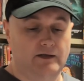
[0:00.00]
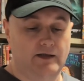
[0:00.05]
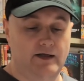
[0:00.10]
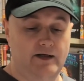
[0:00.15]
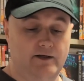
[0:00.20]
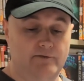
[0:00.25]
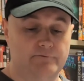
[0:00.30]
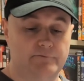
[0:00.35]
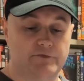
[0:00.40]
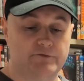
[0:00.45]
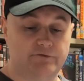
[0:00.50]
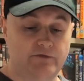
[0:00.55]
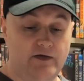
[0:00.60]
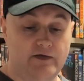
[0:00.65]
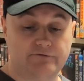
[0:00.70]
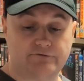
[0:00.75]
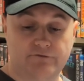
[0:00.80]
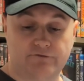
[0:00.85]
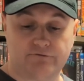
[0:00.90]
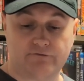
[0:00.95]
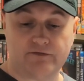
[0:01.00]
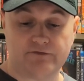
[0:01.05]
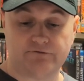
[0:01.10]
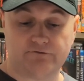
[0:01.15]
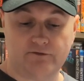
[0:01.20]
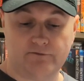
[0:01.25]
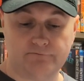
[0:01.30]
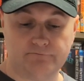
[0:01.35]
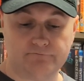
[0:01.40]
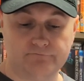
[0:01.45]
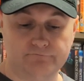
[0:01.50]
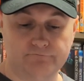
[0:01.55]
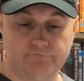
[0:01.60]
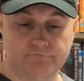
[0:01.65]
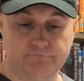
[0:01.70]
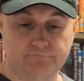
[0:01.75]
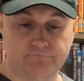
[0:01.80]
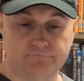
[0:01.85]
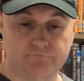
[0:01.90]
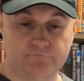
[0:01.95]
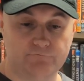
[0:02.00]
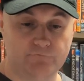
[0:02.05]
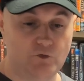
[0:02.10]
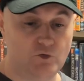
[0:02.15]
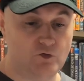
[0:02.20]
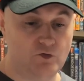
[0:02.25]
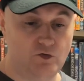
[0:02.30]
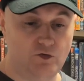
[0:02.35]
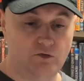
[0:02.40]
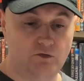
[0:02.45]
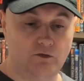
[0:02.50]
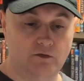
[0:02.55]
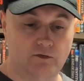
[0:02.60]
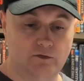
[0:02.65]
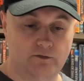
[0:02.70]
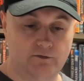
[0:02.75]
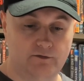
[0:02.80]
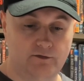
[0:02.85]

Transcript: So yeah, it's a threesome, all